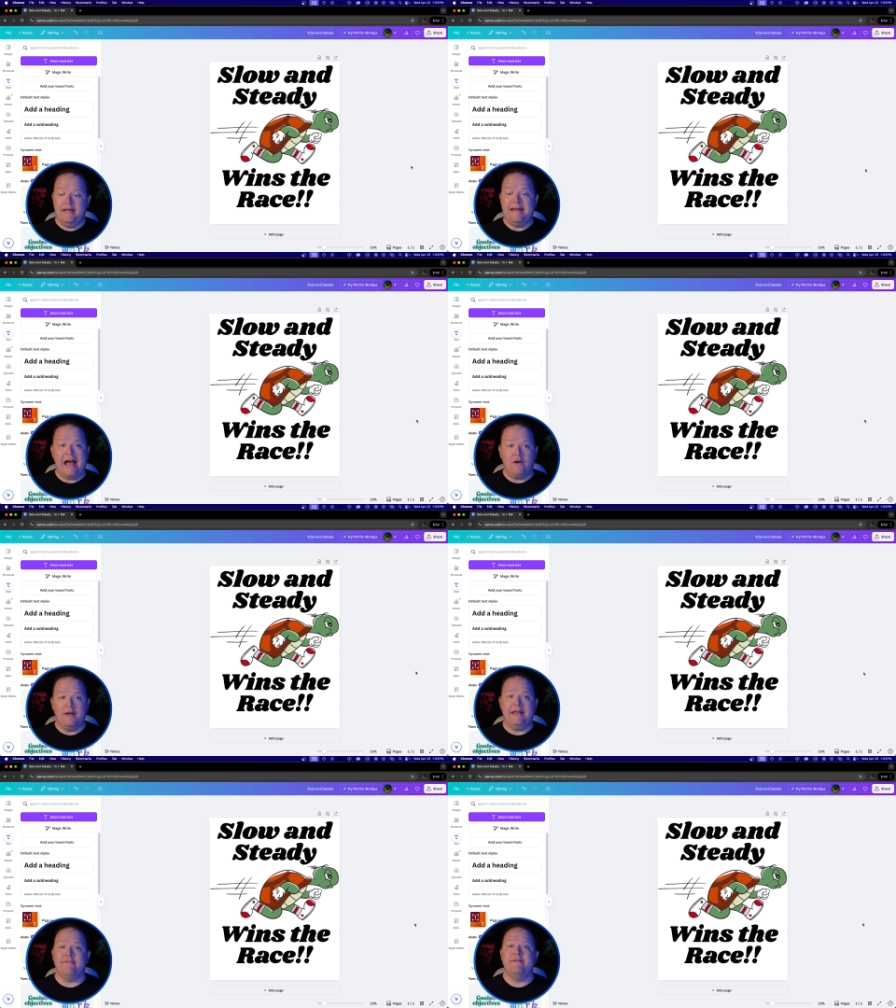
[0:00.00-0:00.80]
Now,
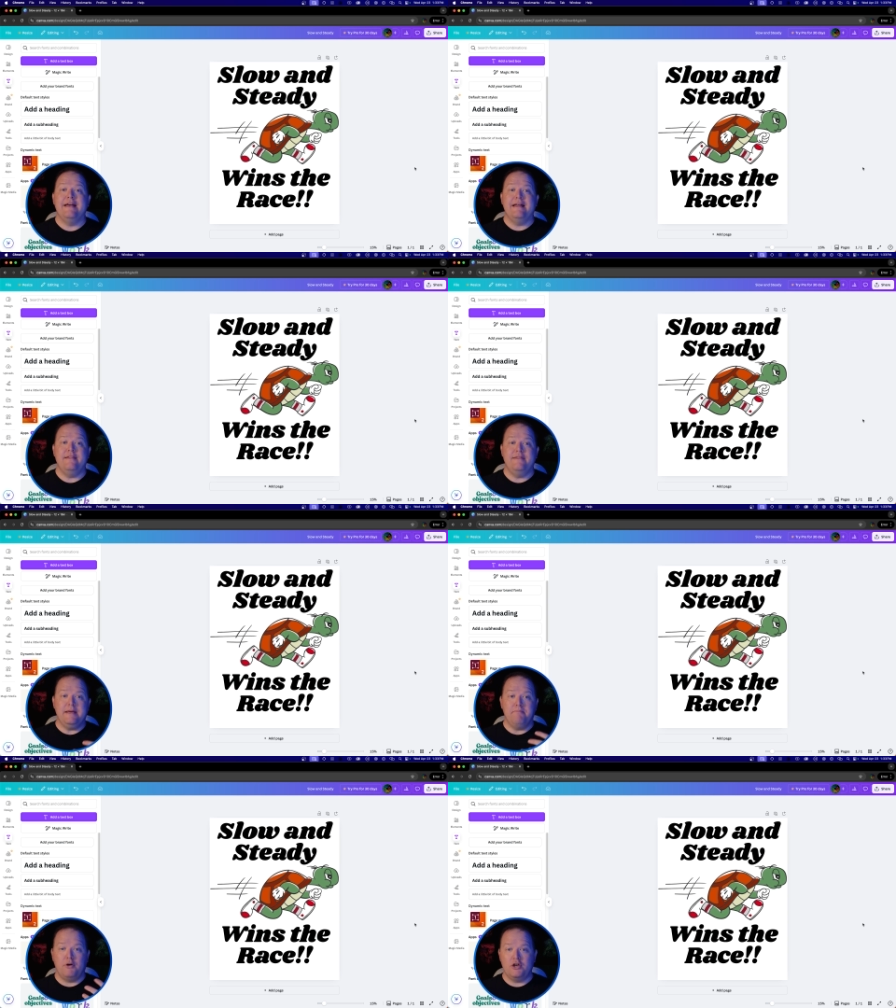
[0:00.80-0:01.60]
if
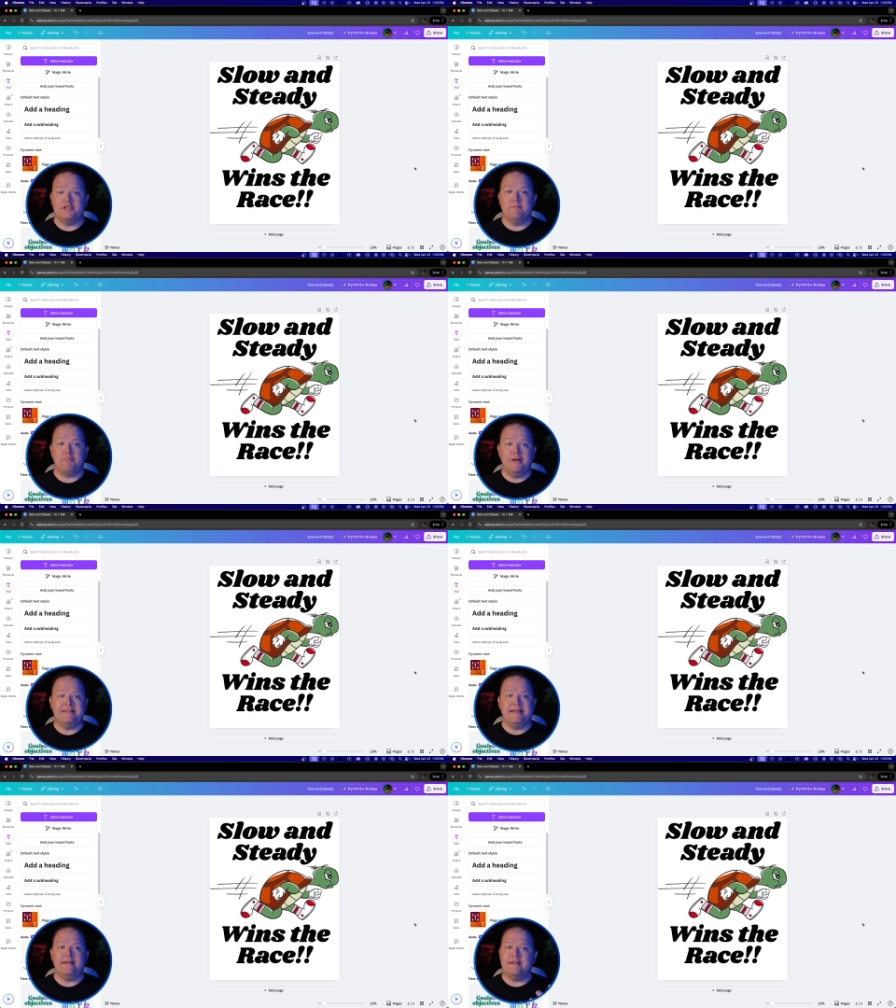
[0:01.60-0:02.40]
the person
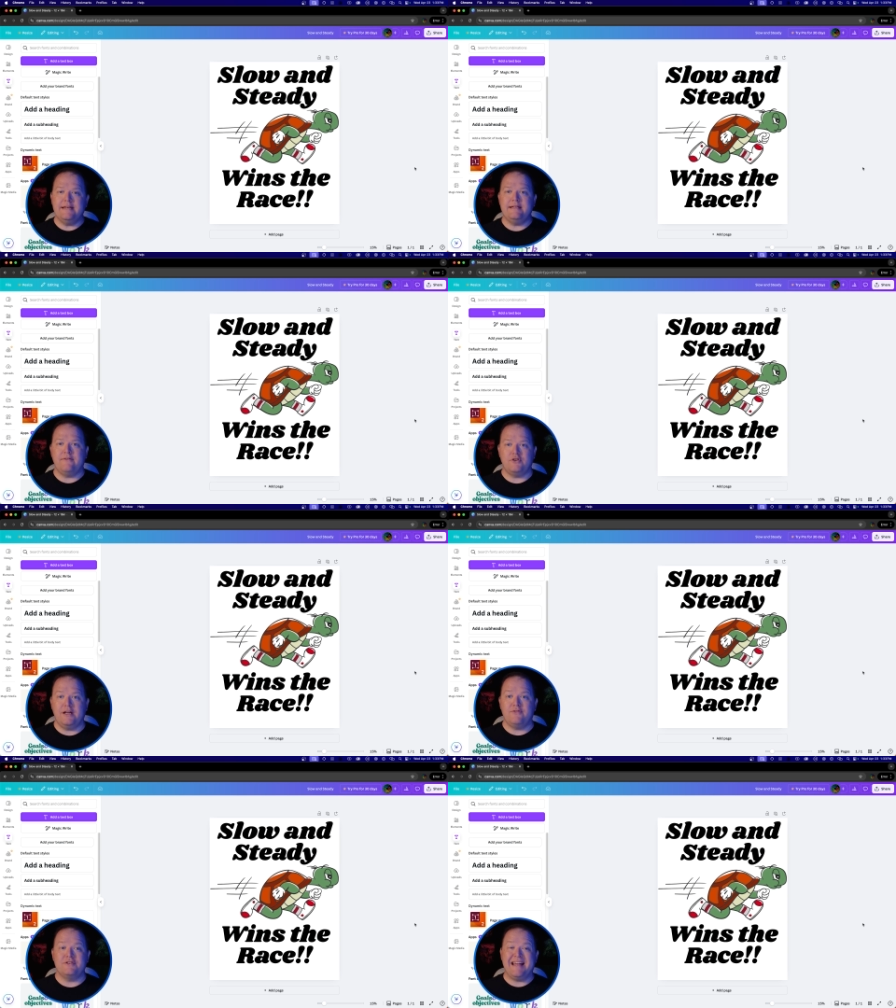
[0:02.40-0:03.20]
printing the DTF
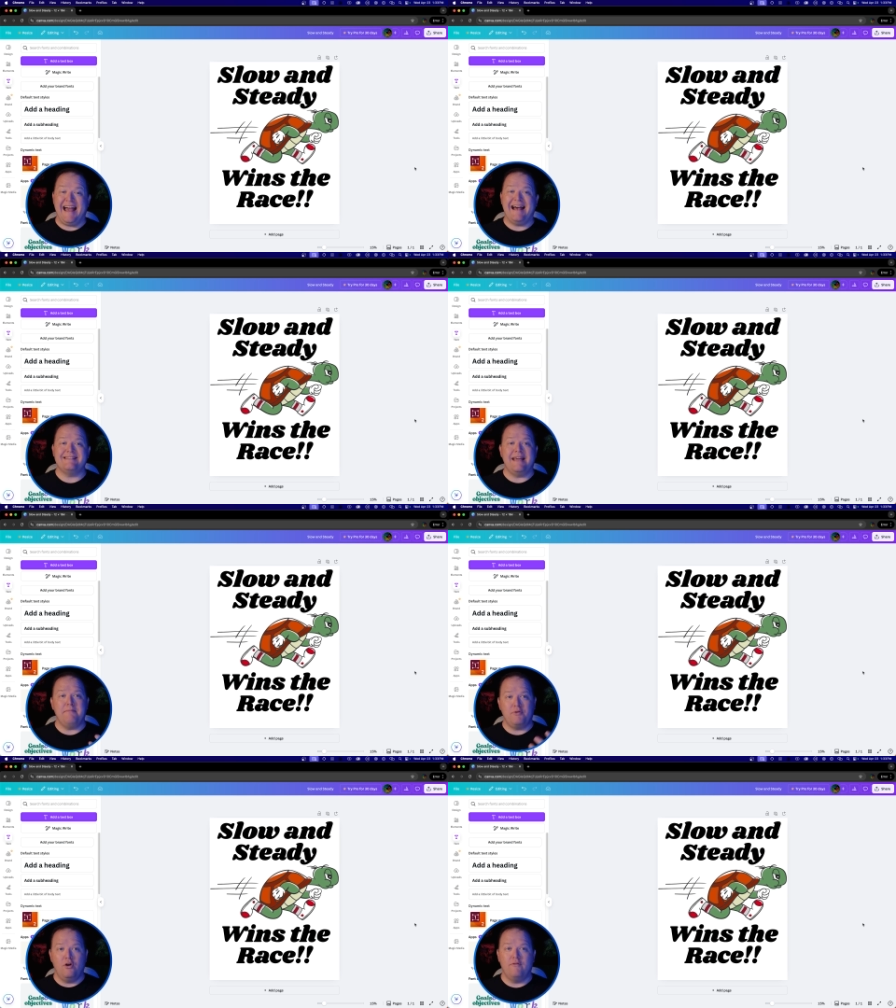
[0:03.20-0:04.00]
transfers has a
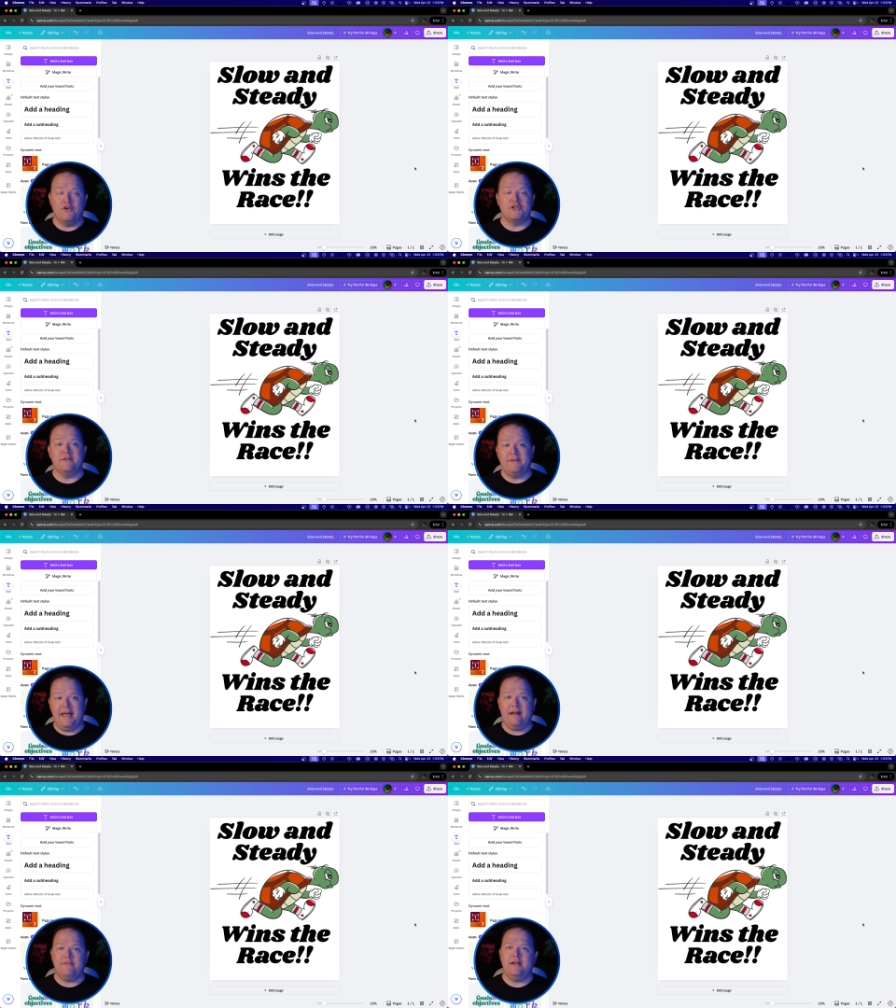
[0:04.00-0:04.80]
pro version of
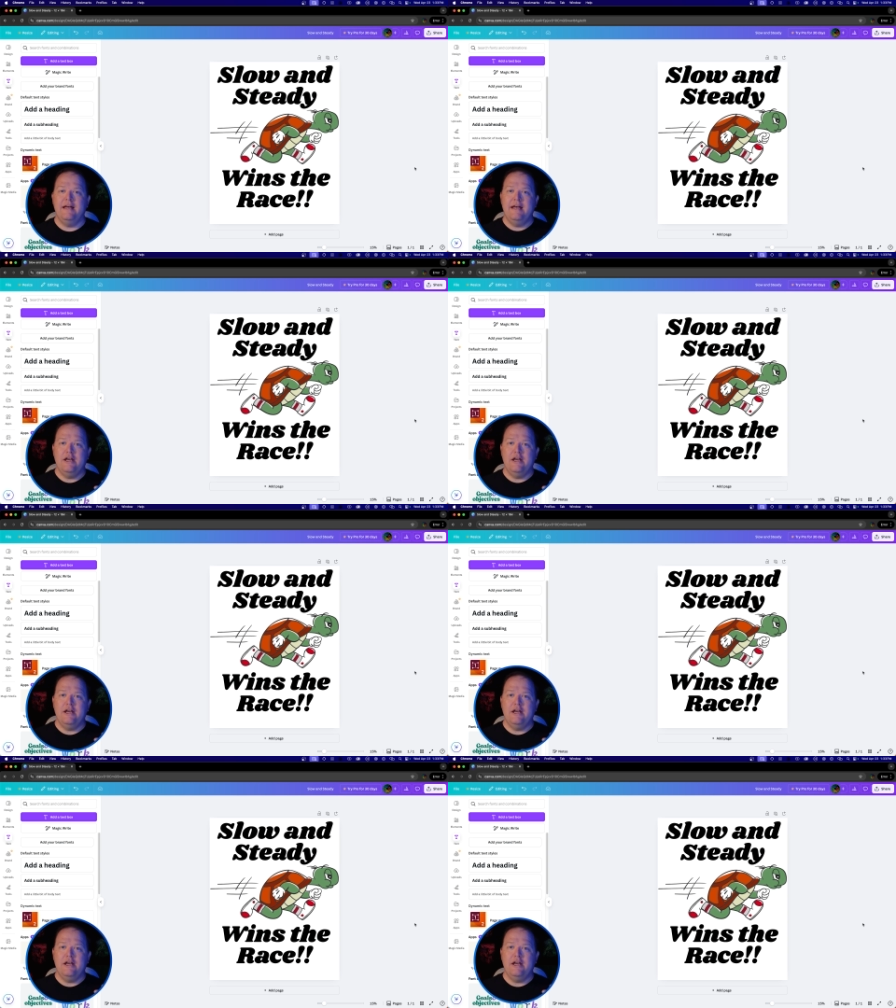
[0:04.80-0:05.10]
Canva,